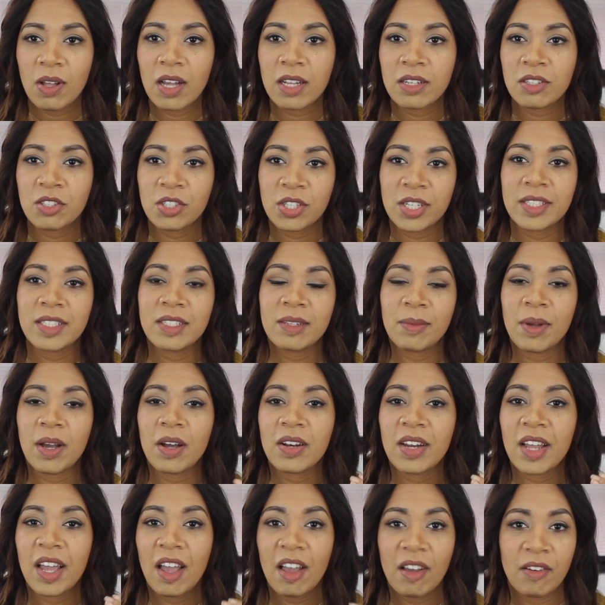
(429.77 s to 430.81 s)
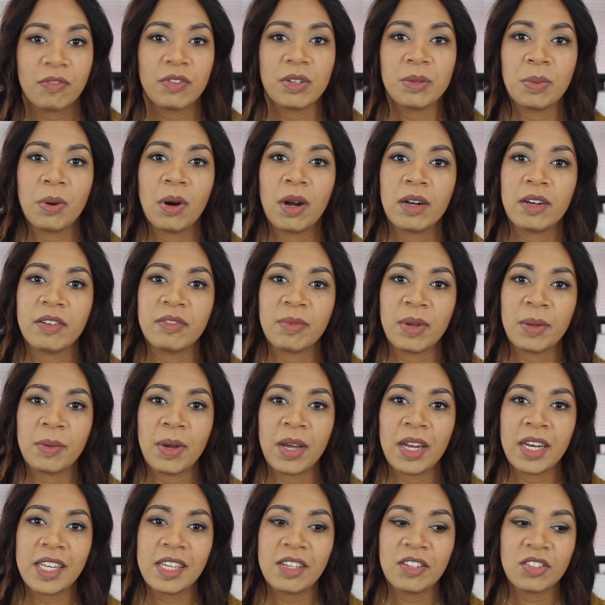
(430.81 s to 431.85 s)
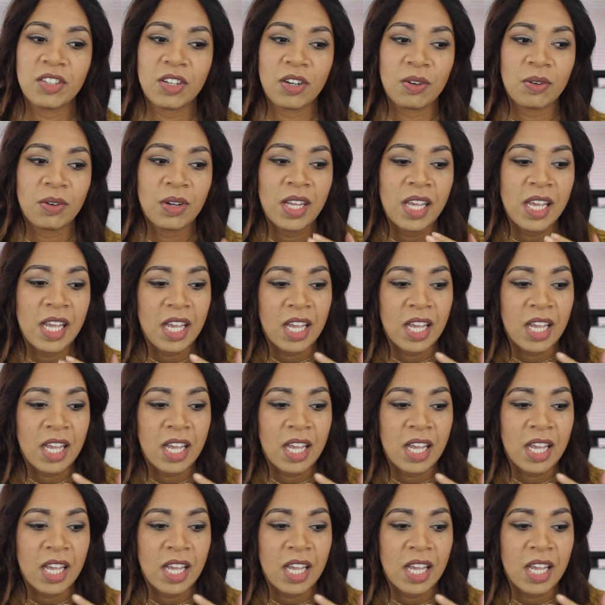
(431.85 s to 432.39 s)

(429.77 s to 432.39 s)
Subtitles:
on just about every part of my body. So